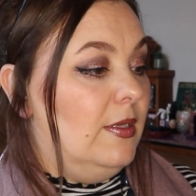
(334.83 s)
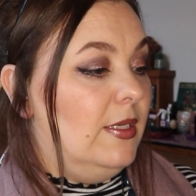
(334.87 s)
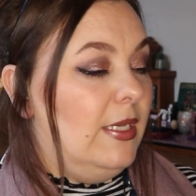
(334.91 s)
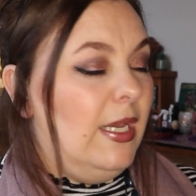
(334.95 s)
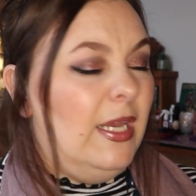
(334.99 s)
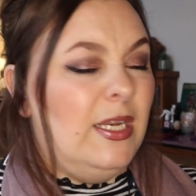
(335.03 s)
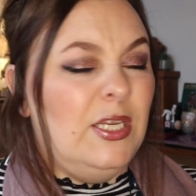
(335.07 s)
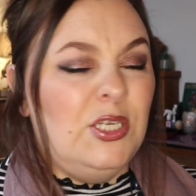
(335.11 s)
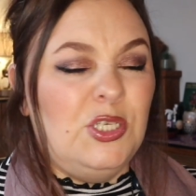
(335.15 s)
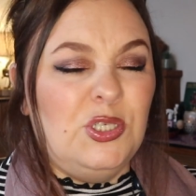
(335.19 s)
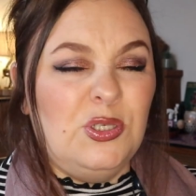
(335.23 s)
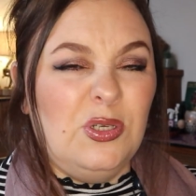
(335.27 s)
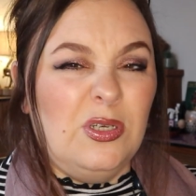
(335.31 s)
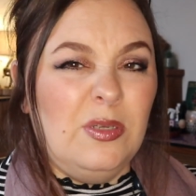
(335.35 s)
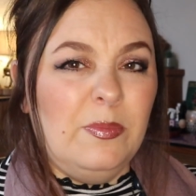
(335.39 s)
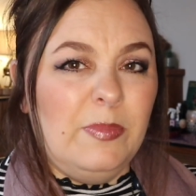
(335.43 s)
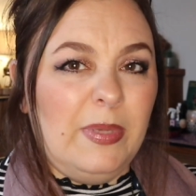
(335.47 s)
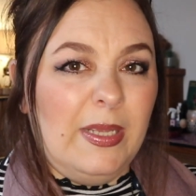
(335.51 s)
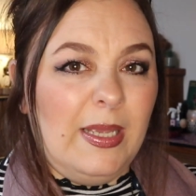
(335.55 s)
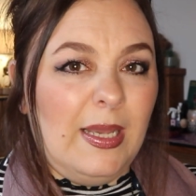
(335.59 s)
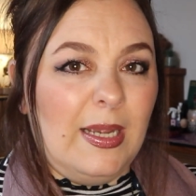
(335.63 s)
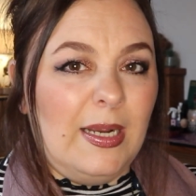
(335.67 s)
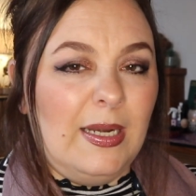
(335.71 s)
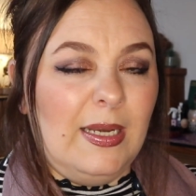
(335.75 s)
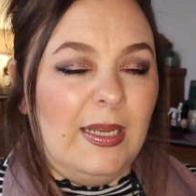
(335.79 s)
Yet it shouldn't
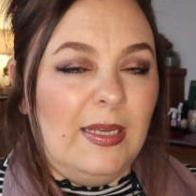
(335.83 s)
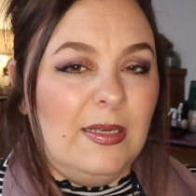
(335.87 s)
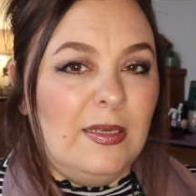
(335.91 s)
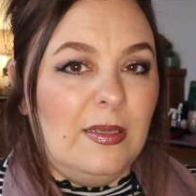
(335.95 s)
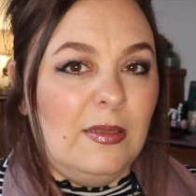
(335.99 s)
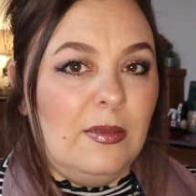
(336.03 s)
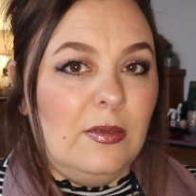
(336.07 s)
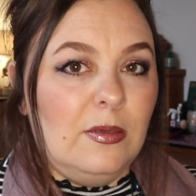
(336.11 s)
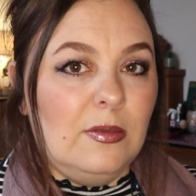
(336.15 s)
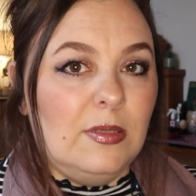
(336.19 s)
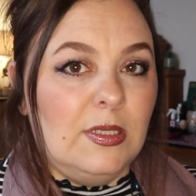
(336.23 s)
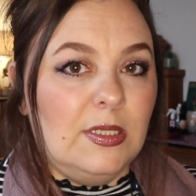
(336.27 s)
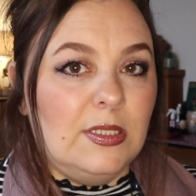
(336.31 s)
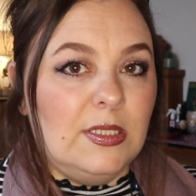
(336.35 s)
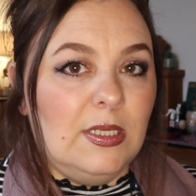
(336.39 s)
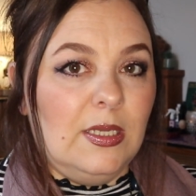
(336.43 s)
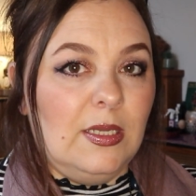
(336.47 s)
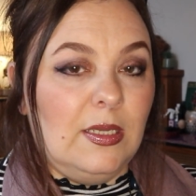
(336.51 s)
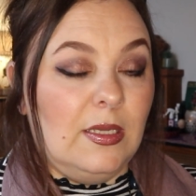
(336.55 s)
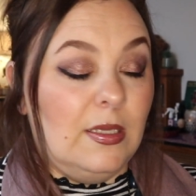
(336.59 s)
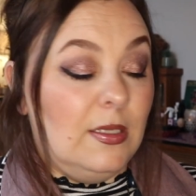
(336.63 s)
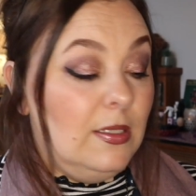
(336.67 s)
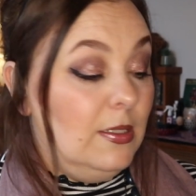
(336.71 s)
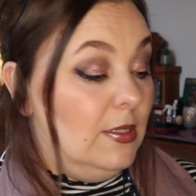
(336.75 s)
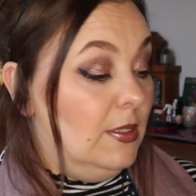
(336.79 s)
be. I cleaned it the other
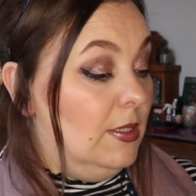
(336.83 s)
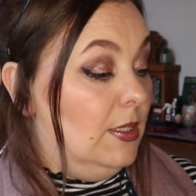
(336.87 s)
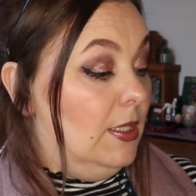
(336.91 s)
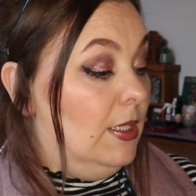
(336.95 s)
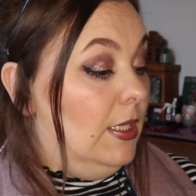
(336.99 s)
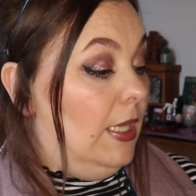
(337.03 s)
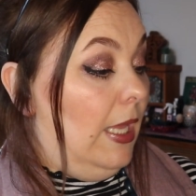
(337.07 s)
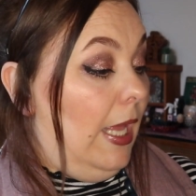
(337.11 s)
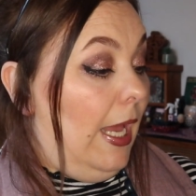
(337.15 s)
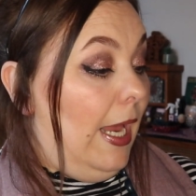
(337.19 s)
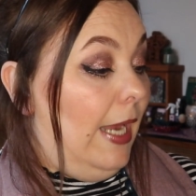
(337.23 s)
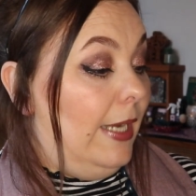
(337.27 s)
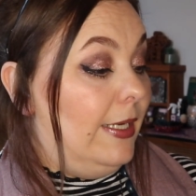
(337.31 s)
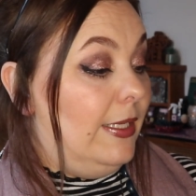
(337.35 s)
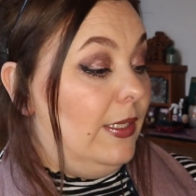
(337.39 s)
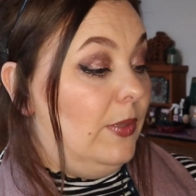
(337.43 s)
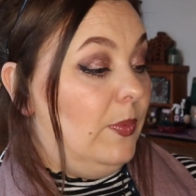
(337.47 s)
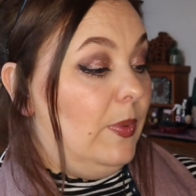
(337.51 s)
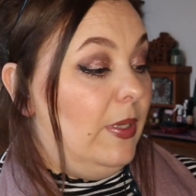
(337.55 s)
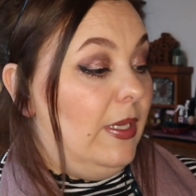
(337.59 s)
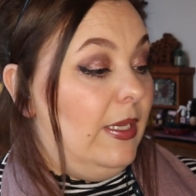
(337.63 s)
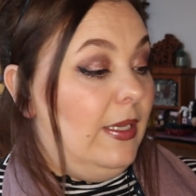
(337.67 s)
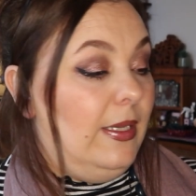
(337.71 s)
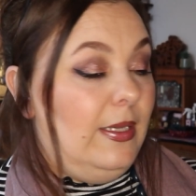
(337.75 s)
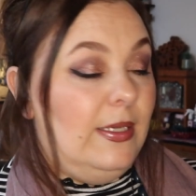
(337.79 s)
day.
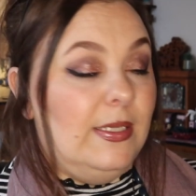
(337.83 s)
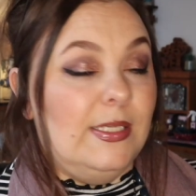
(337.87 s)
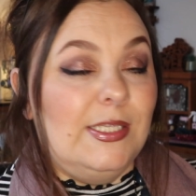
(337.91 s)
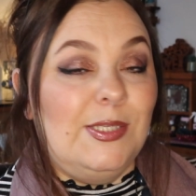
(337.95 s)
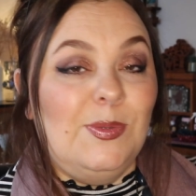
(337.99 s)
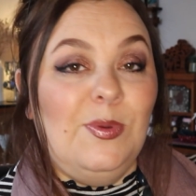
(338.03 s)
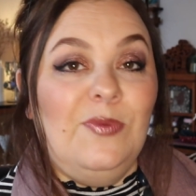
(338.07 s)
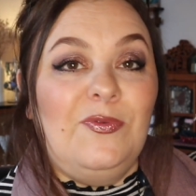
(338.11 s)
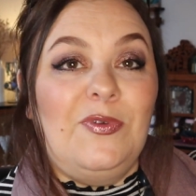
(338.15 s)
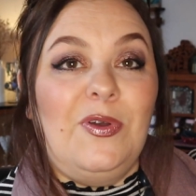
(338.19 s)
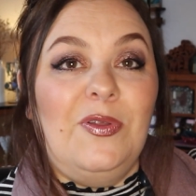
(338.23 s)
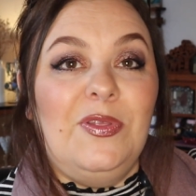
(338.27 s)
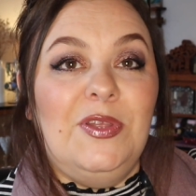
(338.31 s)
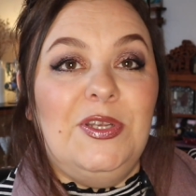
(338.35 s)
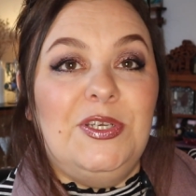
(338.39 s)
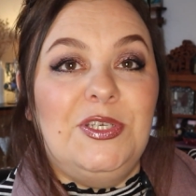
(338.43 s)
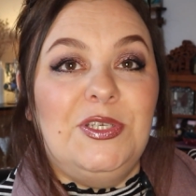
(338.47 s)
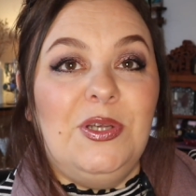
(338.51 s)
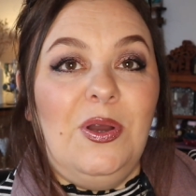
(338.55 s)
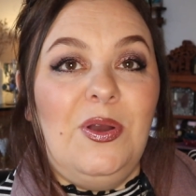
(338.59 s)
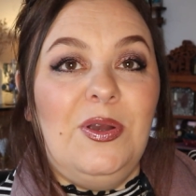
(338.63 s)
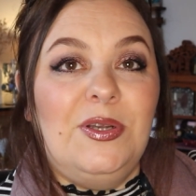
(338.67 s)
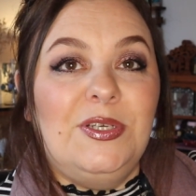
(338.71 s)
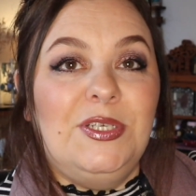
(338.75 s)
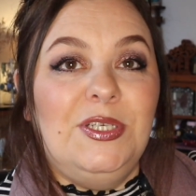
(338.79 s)
Anyway, so we've got the
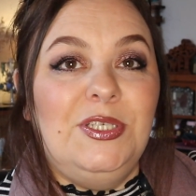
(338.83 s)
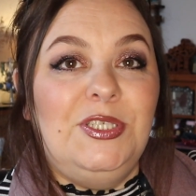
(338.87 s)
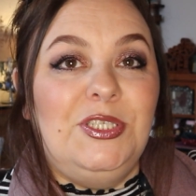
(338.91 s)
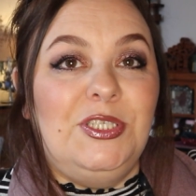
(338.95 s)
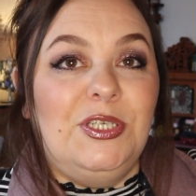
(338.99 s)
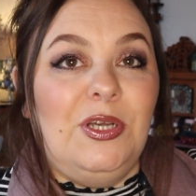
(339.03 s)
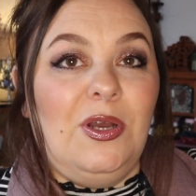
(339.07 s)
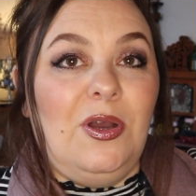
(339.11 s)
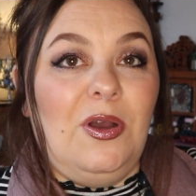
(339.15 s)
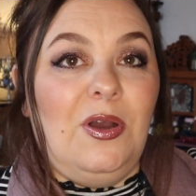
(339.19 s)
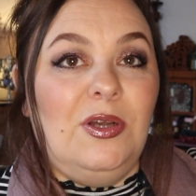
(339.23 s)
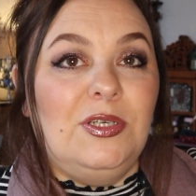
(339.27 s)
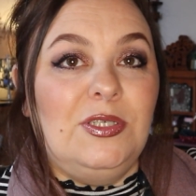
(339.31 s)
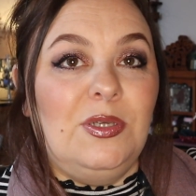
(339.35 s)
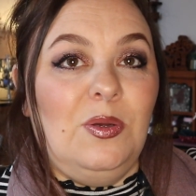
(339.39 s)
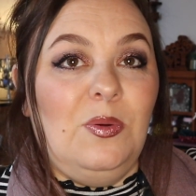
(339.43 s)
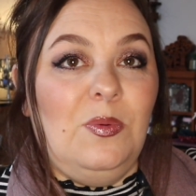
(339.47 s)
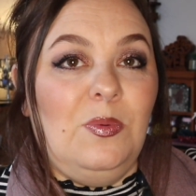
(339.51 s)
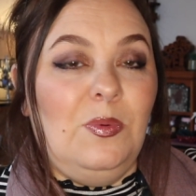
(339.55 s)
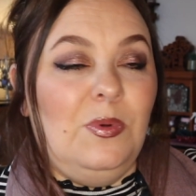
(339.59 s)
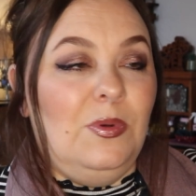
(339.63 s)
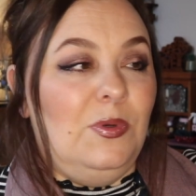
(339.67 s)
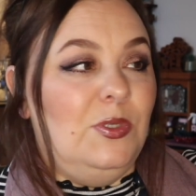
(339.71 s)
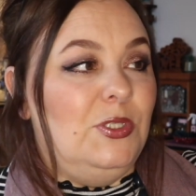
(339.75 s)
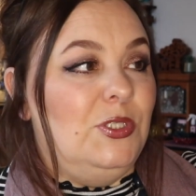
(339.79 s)
Dr. Jart.
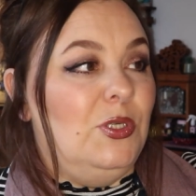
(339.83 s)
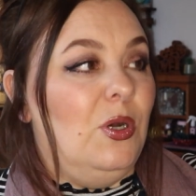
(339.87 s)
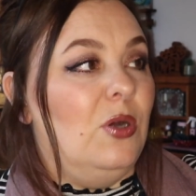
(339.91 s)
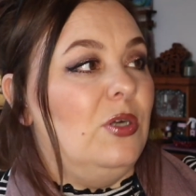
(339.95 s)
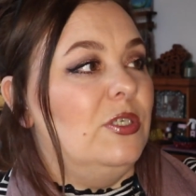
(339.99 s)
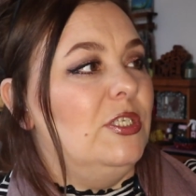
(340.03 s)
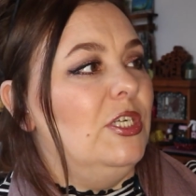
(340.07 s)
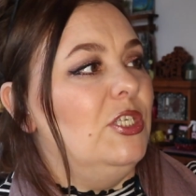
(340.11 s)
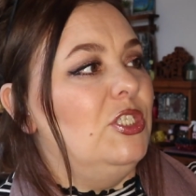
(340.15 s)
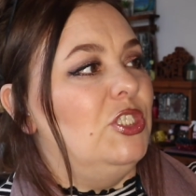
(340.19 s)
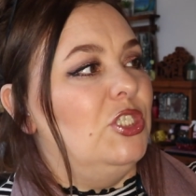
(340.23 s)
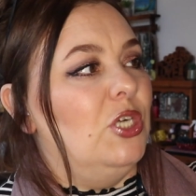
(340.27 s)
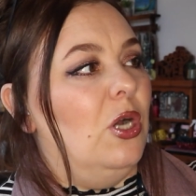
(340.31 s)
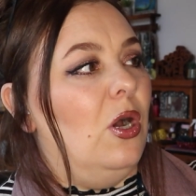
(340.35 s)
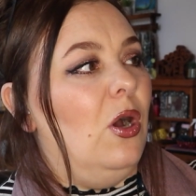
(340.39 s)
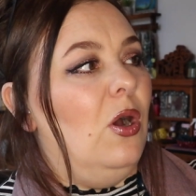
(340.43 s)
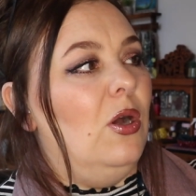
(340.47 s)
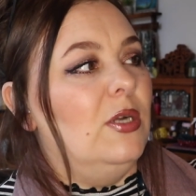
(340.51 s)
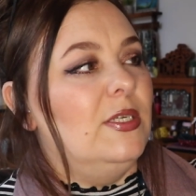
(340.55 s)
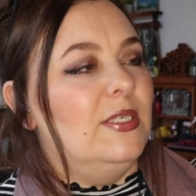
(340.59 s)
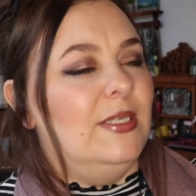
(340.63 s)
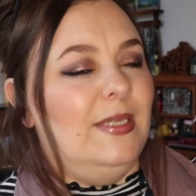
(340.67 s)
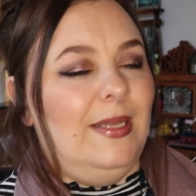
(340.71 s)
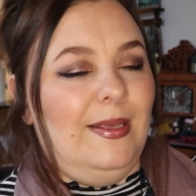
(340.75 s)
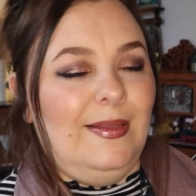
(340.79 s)
Dr.
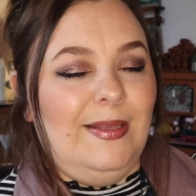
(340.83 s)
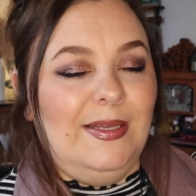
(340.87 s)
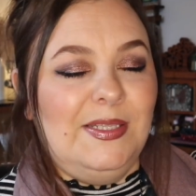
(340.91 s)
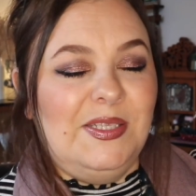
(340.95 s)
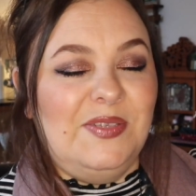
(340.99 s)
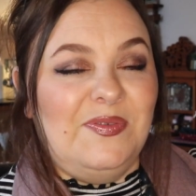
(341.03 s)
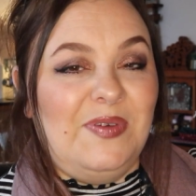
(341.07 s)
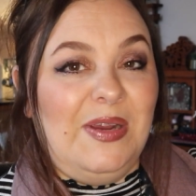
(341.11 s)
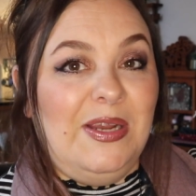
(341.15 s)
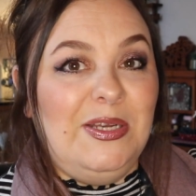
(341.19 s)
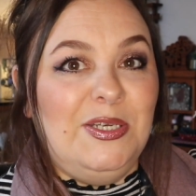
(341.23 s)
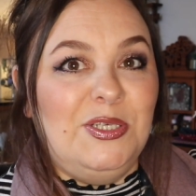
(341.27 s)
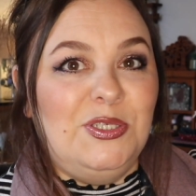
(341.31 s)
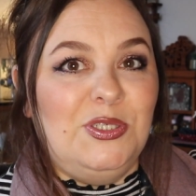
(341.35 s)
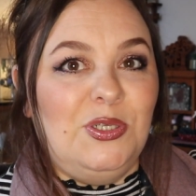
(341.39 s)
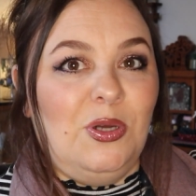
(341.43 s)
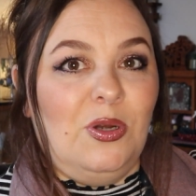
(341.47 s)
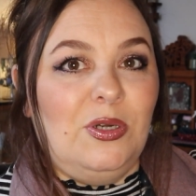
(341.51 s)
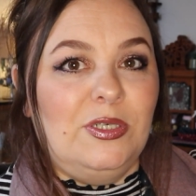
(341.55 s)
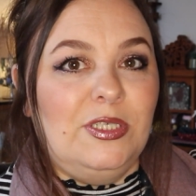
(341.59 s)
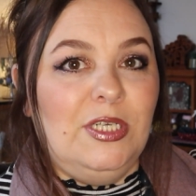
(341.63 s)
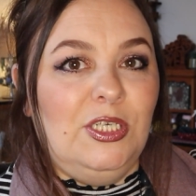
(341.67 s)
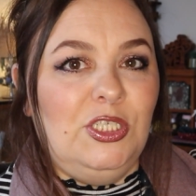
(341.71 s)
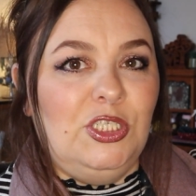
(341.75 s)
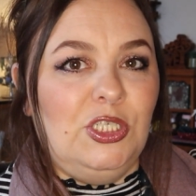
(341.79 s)
Jart. Yeah, that's right.
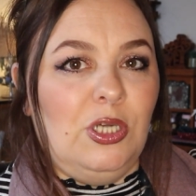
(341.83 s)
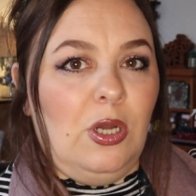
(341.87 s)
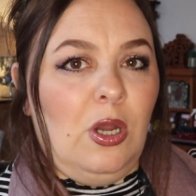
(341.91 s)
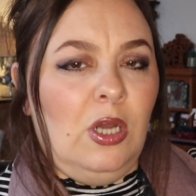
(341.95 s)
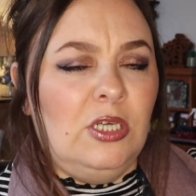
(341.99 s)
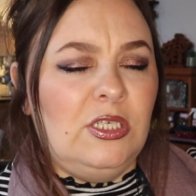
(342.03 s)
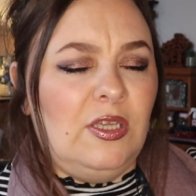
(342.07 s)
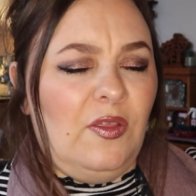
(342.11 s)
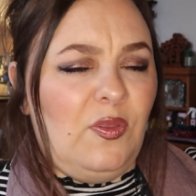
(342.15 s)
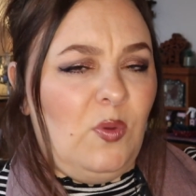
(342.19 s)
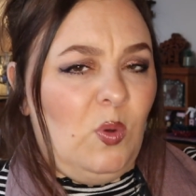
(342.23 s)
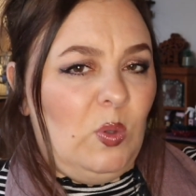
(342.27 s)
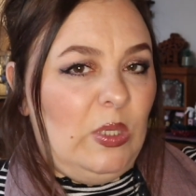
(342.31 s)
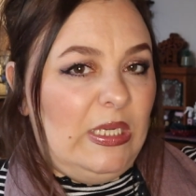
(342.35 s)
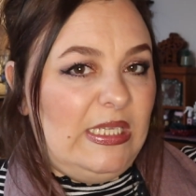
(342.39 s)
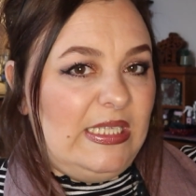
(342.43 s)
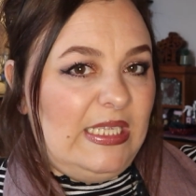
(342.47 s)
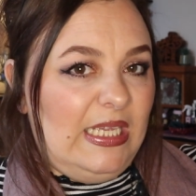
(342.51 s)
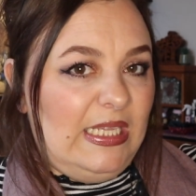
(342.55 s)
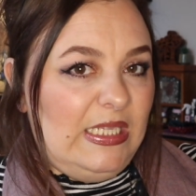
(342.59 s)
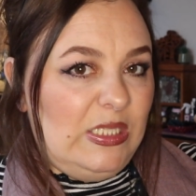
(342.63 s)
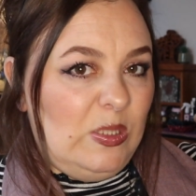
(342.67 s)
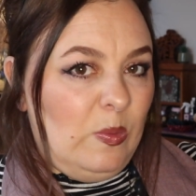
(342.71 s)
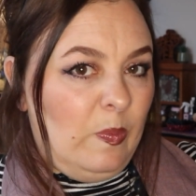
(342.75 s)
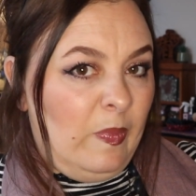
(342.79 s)
Dr. Jart. I thought I
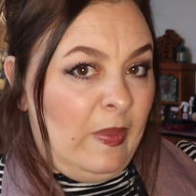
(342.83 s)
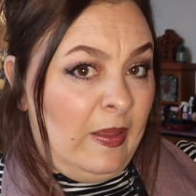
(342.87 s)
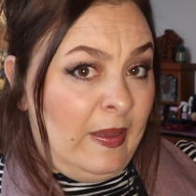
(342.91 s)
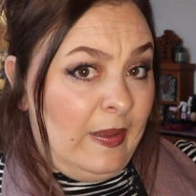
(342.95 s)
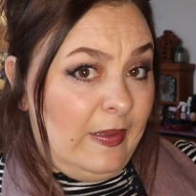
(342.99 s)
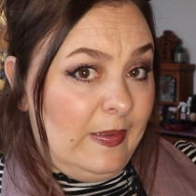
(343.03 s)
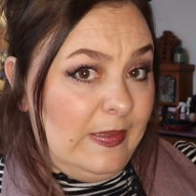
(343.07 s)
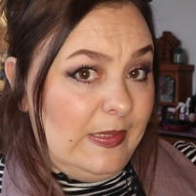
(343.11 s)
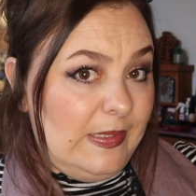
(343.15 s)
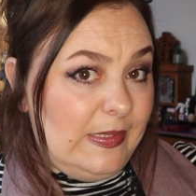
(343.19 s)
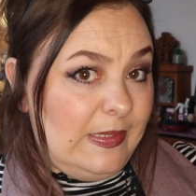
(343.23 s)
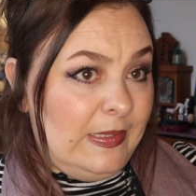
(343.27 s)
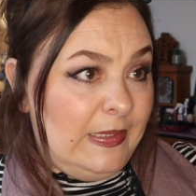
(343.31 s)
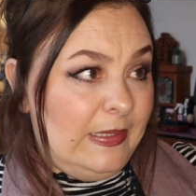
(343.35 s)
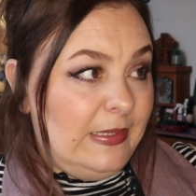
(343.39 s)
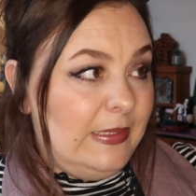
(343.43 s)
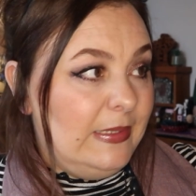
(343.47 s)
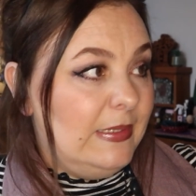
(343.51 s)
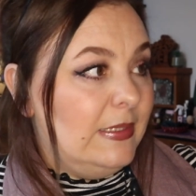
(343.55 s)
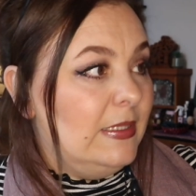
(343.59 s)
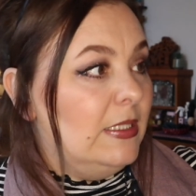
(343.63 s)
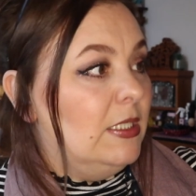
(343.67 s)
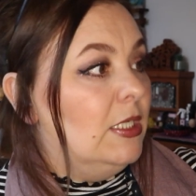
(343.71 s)
said something else there.